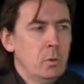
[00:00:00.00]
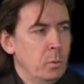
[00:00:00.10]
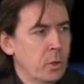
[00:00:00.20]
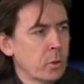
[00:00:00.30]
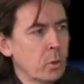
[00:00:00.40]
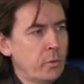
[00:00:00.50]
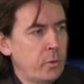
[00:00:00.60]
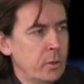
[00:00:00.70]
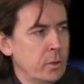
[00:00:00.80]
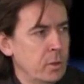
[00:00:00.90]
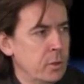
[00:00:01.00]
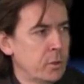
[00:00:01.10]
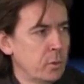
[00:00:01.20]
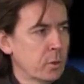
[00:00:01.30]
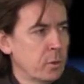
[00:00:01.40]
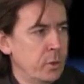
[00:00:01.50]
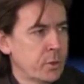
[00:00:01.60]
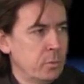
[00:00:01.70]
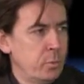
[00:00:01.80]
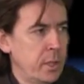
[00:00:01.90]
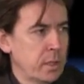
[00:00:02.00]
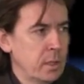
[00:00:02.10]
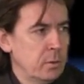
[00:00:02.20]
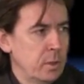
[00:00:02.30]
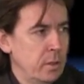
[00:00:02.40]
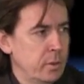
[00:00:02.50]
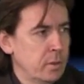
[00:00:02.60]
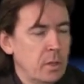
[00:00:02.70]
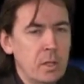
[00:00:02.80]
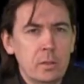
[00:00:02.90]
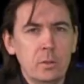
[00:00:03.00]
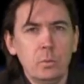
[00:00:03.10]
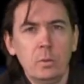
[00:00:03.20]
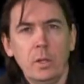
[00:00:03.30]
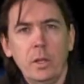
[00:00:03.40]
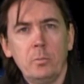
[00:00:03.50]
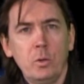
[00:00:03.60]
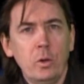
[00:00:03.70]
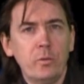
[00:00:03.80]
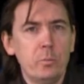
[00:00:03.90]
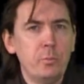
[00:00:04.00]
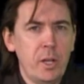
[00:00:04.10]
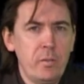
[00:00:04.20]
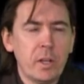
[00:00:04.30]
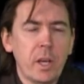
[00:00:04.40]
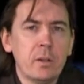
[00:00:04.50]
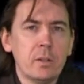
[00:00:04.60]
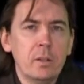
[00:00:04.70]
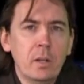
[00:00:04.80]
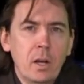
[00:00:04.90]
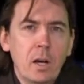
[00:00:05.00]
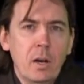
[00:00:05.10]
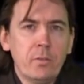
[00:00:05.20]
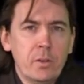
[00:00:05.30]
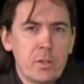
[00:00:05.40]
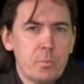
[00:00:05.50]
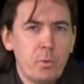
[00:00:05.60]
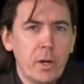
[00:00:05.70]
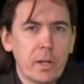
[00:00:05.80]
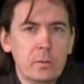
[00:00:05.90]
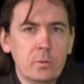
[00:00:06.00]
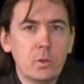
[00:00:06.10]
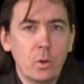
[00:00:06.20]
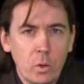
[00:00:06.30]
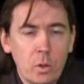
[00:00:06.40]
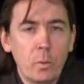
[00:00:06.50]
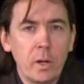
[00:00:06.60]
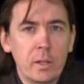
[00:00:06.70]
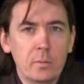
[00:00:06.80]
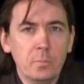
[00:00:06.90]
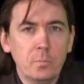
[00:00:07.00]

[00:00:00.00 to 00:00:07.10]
well, we're going to go for a short commercial break now, David, and we'll hear more from David Cayton after this break. Don't go away.